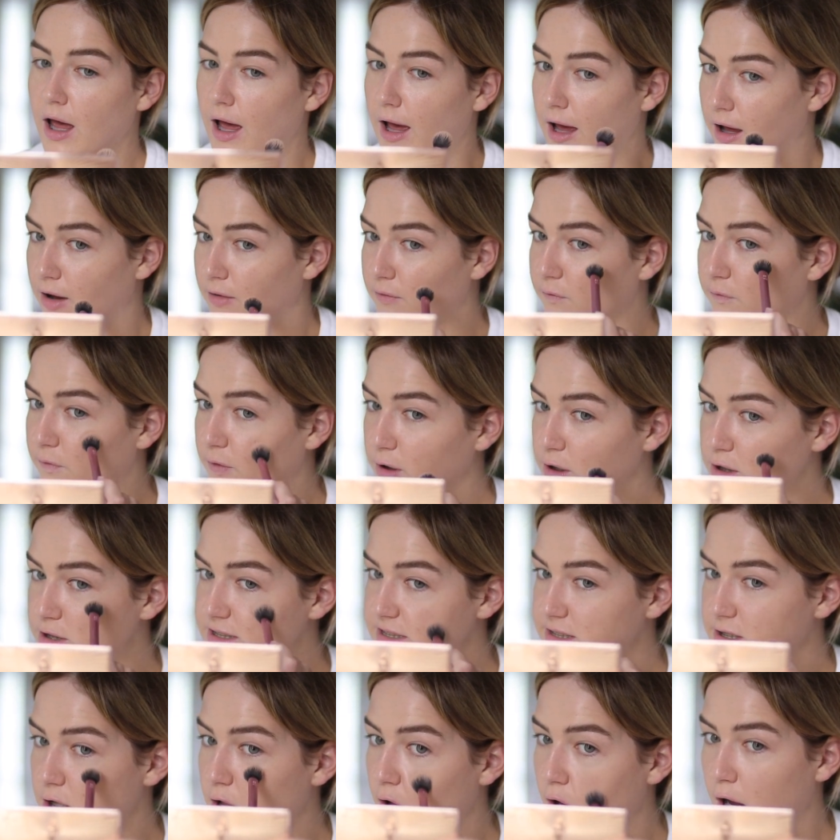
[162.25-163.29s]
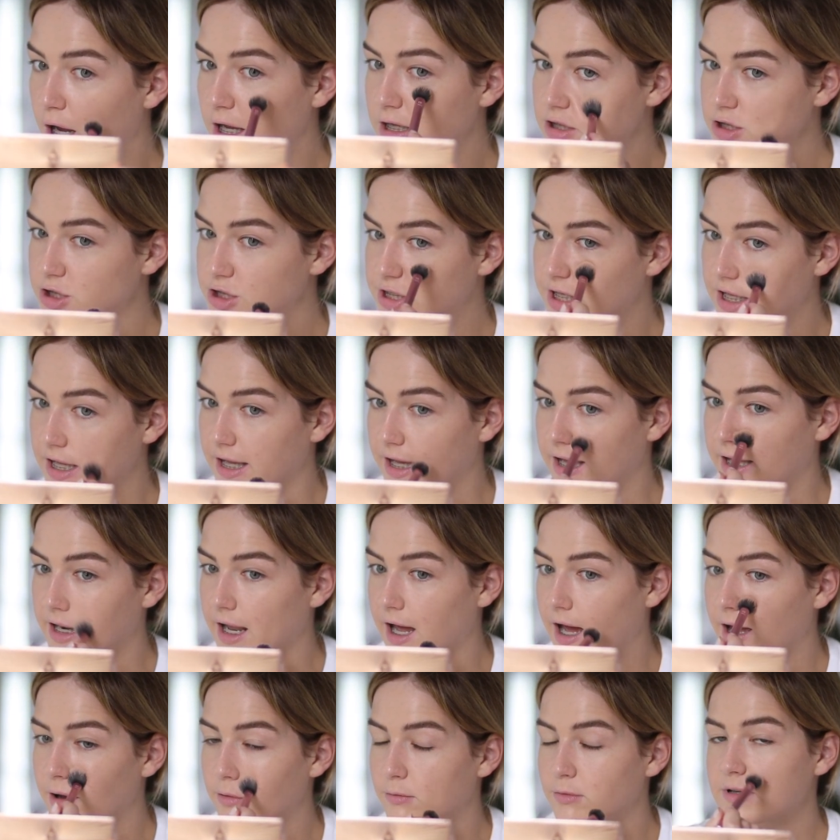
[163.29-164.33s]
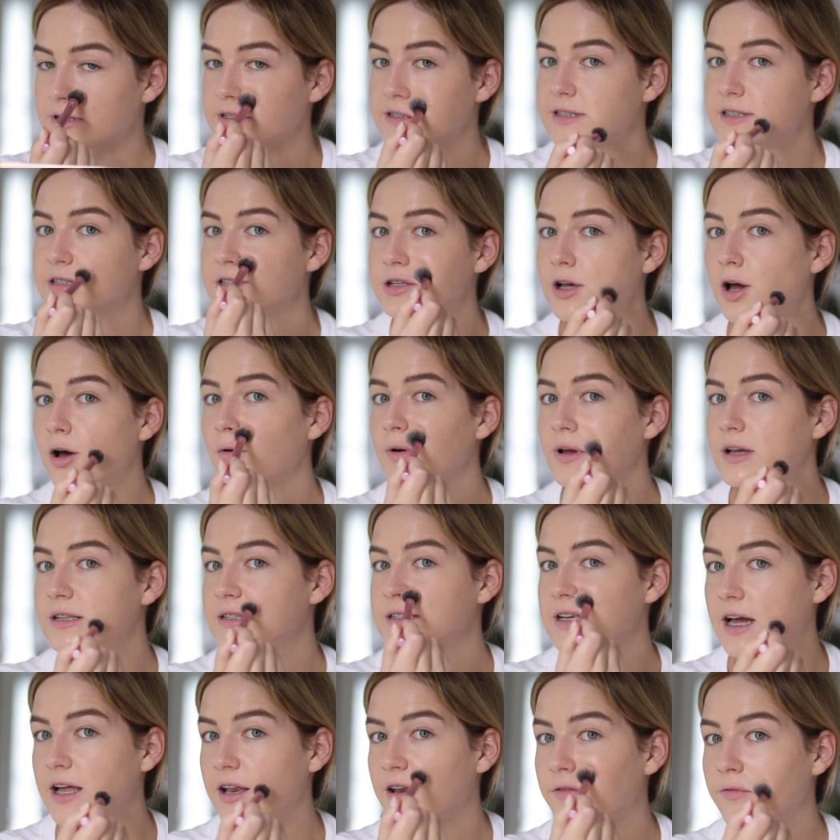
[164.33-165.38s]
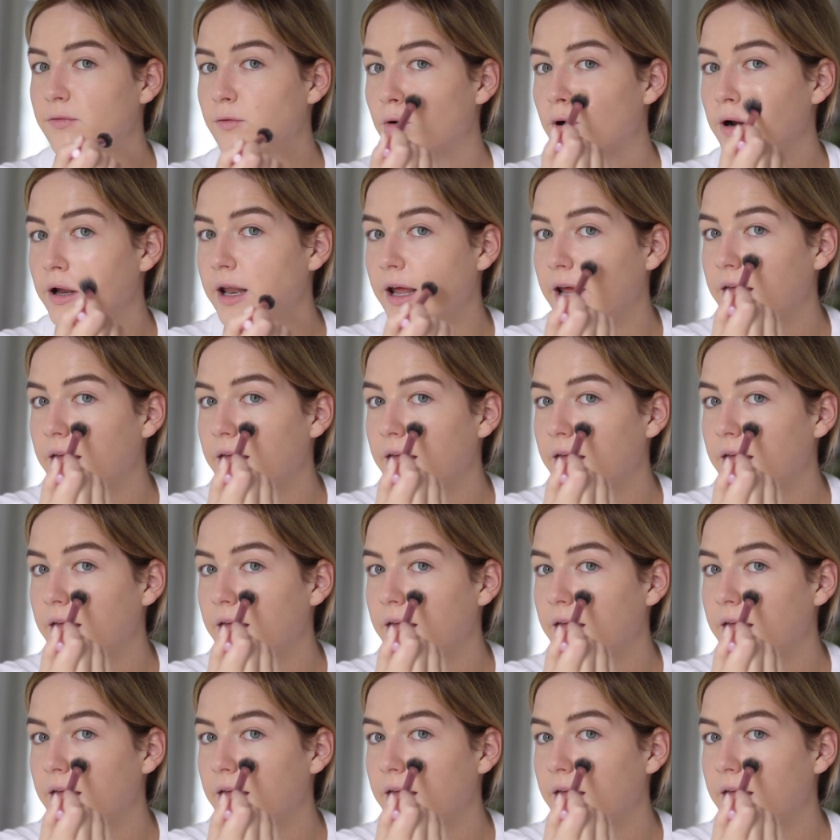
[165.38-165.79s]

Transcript: uh, first launched, and I was so excited for it.